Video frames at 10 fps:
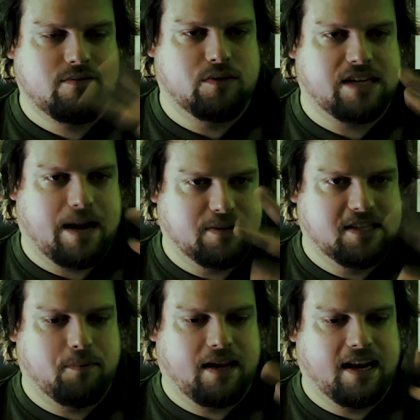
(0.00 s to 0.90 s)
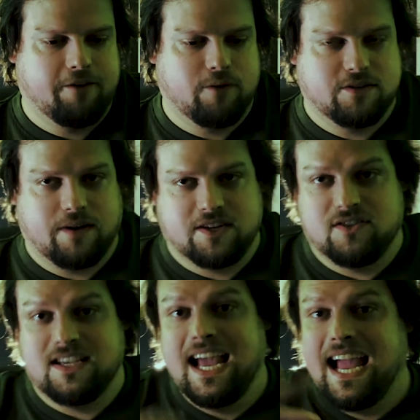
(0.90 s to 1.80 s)
which happens at the beginning of
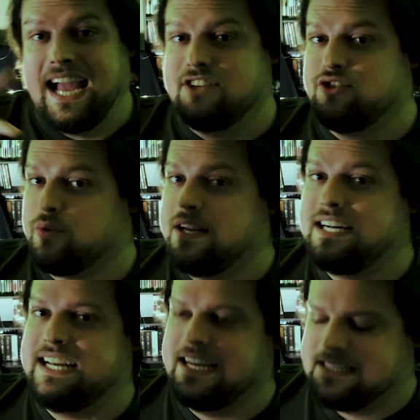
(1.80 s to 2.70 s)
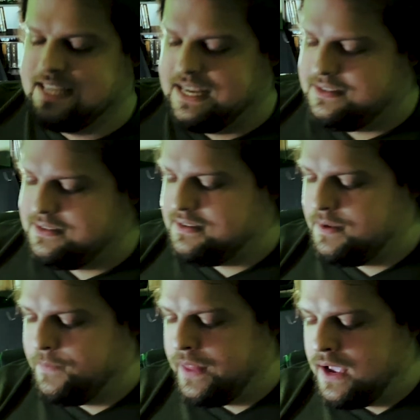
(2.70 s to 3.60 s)
Resurrections, and Trinity exists.
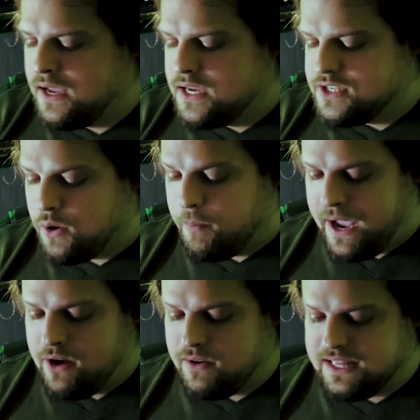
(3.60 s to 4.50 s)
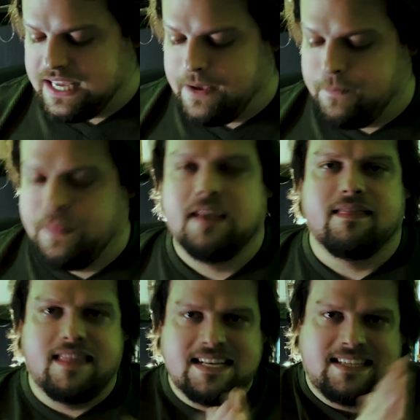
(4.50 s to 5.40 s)
So apparently,
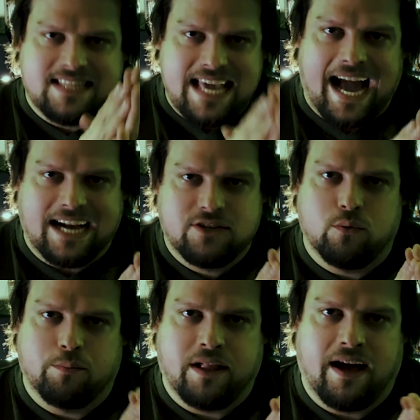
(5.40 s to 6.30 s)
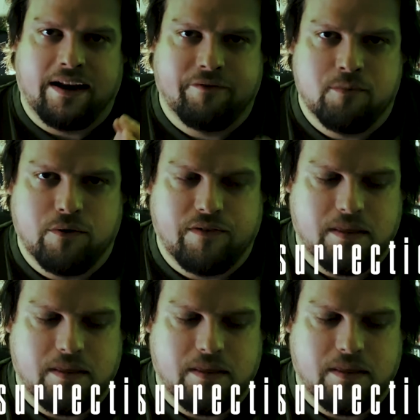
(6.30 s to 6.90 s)
this is the actual plot of the movie The